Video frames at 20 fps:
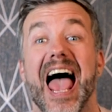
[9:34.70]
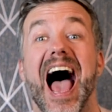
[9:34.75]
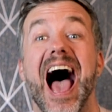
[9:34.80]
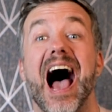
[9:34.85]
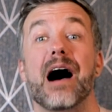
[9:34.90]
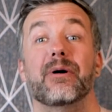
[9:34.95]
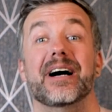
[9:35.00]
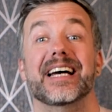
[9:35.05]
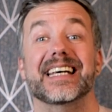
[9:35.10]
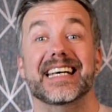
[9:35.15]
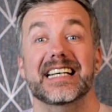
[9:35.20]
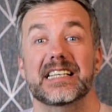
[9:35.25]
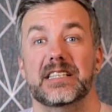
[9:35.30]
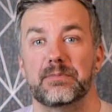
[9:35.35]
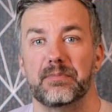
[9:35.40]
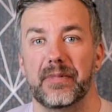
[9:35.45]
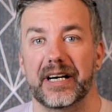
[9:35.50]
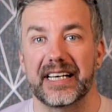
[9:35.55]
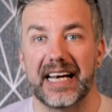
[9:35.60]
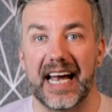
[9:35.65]
how I
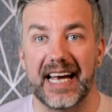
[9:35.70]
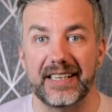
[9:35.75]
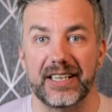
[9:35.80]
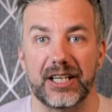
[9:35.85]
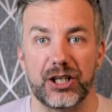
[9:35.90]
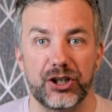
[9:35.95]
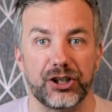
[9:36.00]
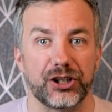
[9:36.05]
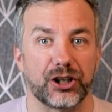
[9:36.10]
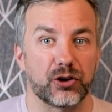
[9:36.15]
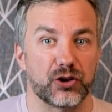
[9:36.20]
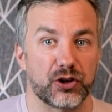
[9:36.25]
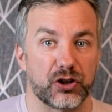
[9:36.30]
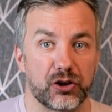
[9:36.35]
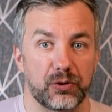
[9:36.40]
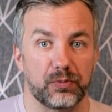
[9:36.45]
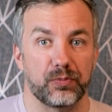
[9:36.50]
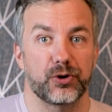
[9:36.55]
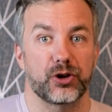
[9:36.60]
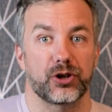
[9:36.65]
get my energy
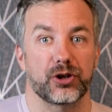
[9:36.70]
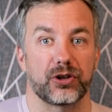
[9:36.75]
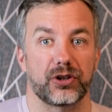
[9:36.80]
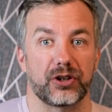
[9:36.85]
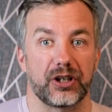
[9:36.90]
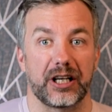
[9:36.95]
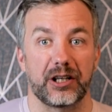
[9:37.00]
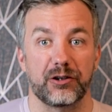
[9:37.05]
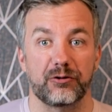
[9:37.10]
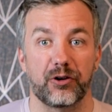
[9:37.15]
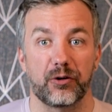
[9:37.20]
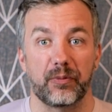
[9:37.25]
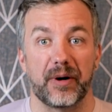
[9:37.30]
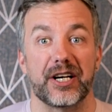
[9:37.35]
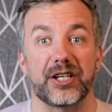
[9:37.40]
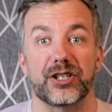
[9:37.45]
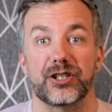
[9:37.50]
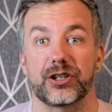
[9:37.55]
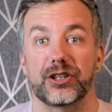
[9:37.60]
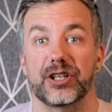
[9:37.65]
consumption
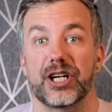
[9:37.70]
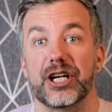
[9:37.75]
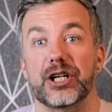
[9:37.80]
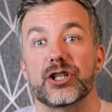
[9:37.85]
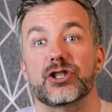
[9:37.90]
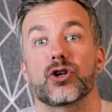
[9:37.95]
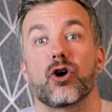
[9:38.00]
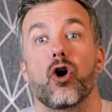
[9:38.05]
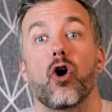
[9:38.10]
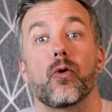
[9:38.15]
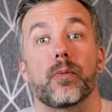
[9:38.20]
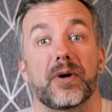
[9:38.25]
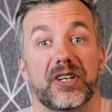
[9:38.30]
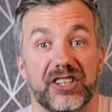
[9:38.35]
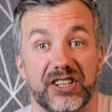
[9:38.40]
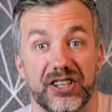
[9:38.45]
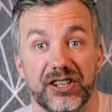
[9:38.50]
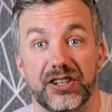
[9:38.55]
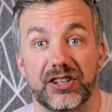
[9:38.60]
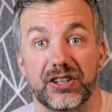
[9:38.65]
information into Home
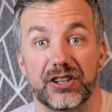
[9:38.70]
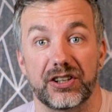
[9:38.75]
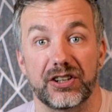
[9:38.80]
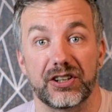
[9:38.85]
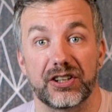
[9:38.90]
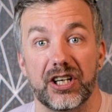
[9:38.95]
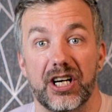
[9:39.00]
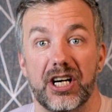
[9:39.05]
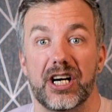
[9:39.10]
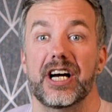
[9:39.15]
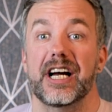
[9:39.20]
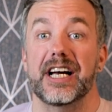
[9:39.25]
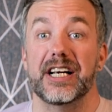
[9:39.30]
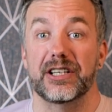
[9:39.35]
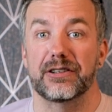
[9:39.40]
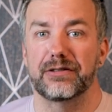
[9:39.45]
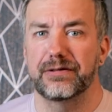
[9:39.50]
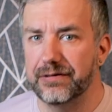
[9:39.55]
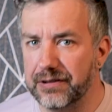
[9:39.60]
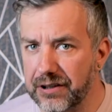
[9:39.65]
Assistant
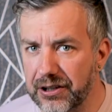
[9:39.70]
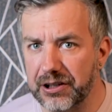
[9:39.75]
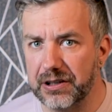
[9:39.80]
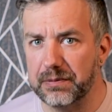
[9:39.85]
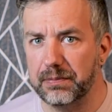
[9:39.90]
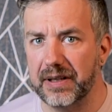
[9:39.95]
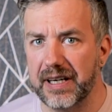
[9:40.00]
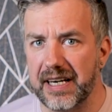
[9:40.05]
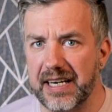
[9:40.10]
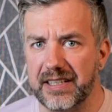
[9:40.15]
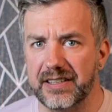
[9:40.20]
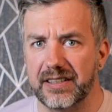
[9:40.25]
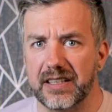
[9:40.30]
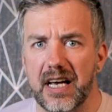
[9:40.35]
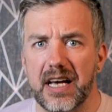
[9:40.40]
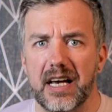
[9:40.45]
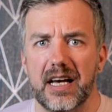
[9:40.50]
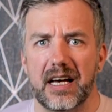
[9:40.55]
in the first place,